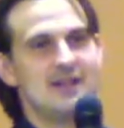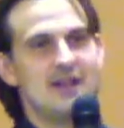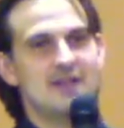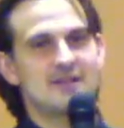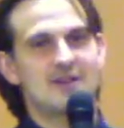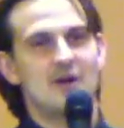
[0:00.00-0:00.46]

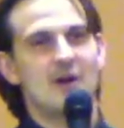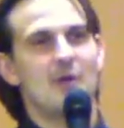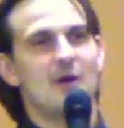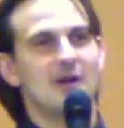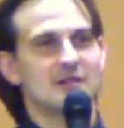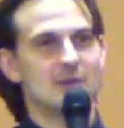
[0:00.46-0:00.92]
And so I
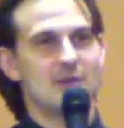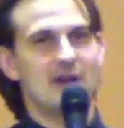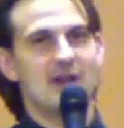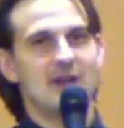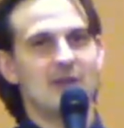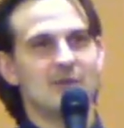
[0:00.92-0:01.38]
walked
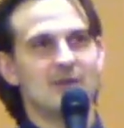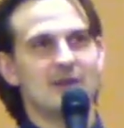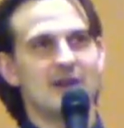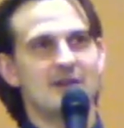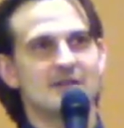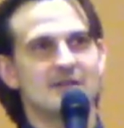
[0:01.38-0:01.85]
away, and I
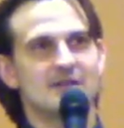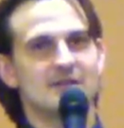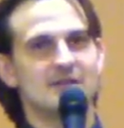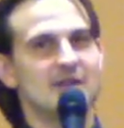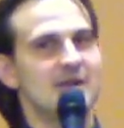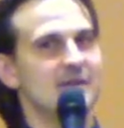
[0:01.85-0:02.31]

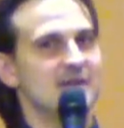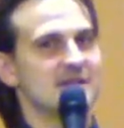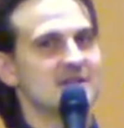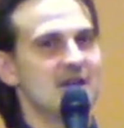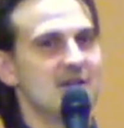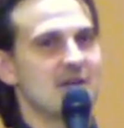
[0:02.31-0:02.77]
realized, no,
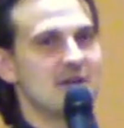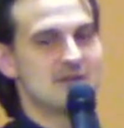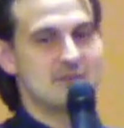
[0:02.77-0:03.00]
that's not what I'm